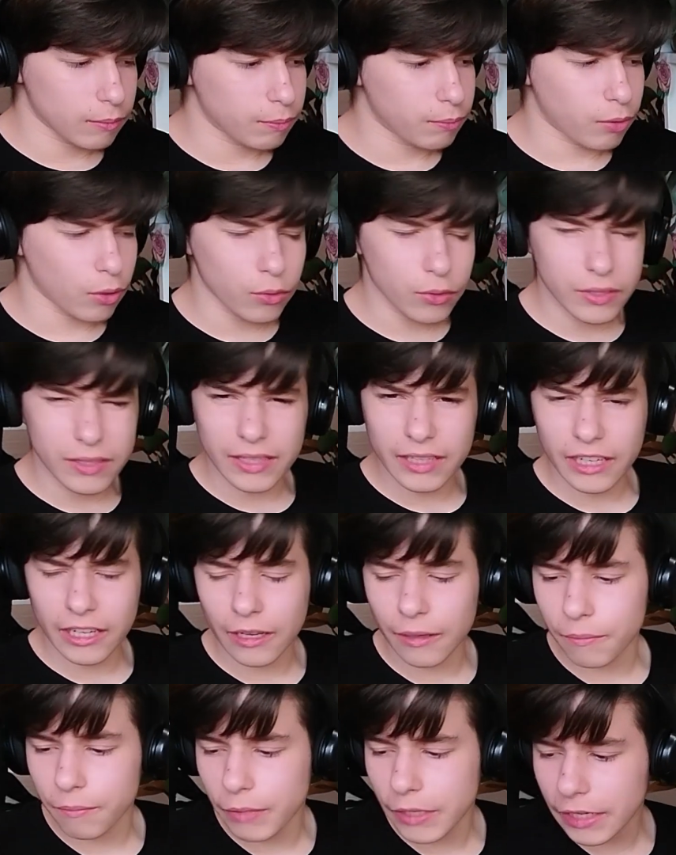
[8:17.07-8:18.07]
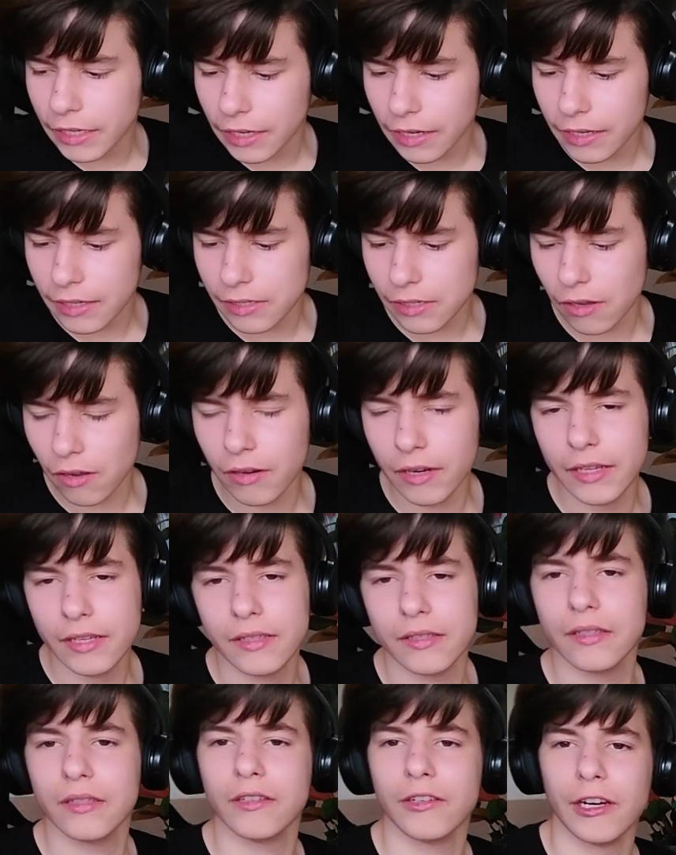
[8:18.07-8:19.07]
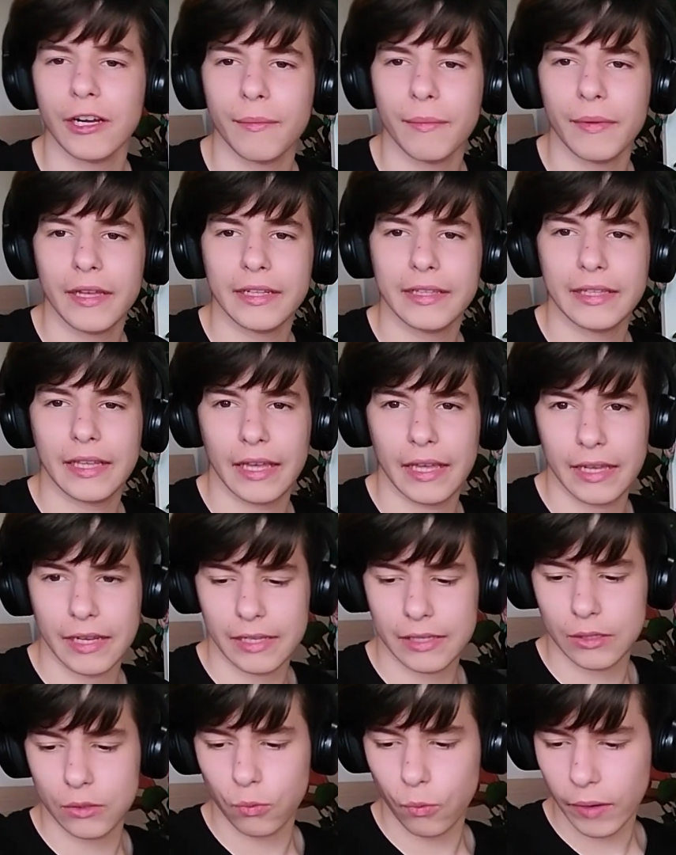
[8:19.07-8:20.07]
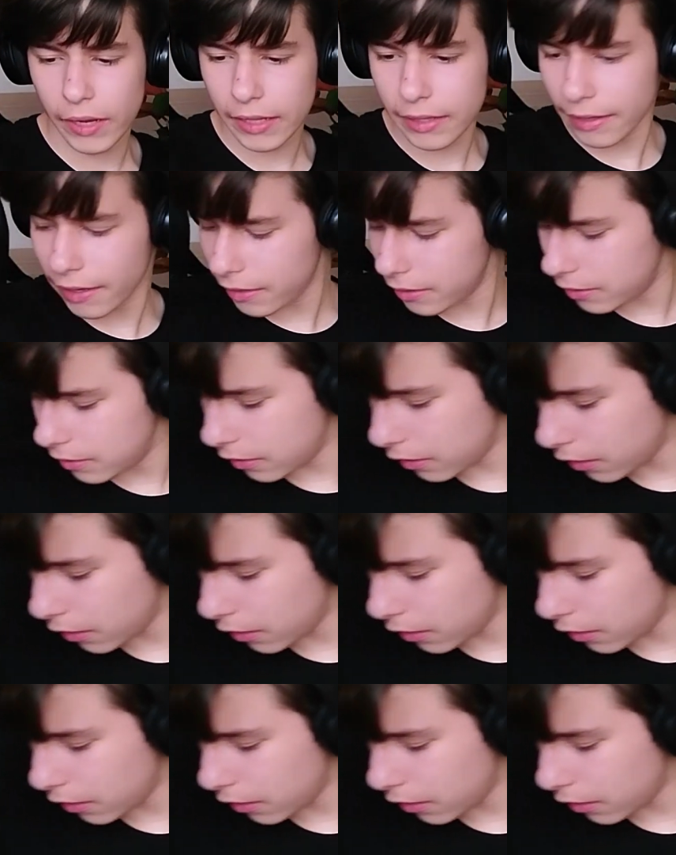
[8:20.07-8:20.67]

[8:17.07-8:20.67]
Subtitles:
posting, because on Instagram it takes way less